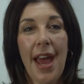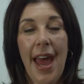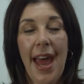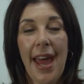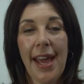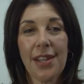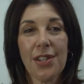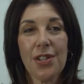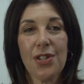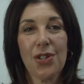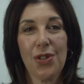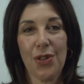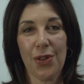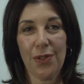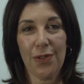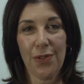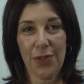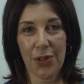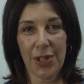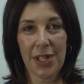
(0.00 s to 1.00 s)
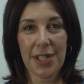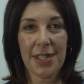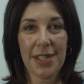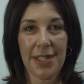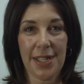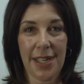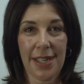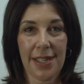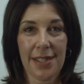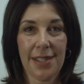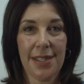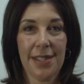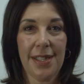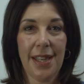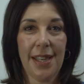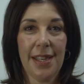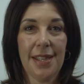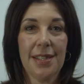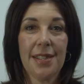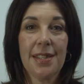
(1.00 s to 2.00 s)
Acts 2:46
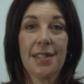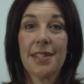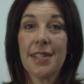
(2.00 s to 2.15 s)
says,